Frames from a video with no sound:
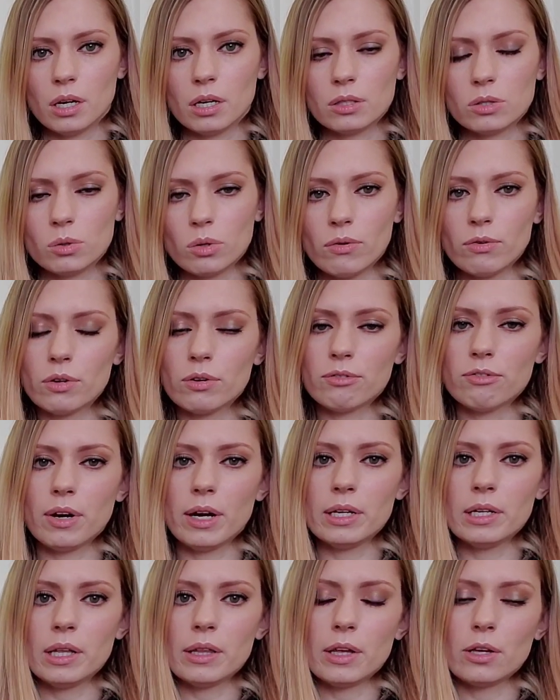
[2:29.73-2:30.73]
So if you're
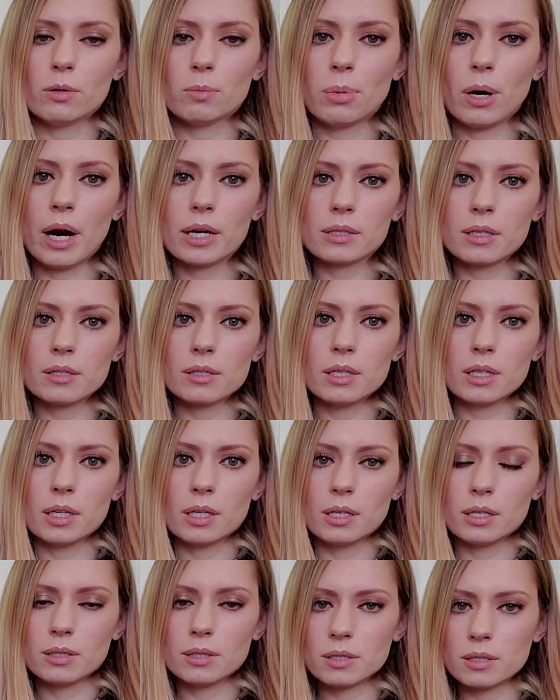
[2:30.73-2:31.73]
finding that you're practicing
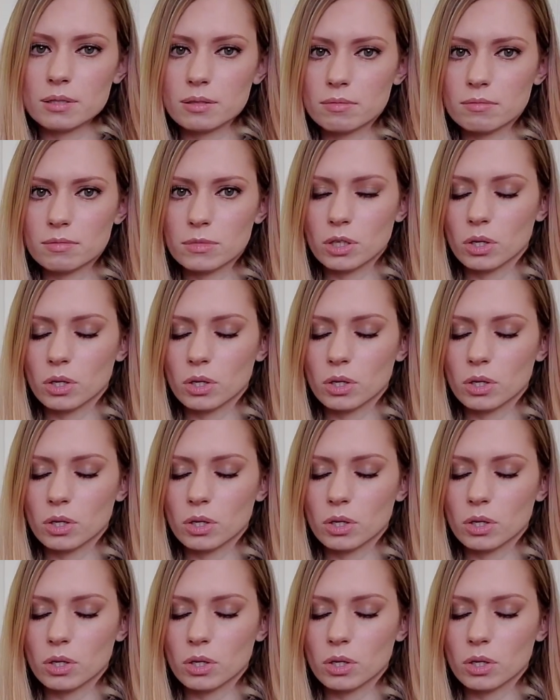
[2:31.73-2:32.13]
and it's,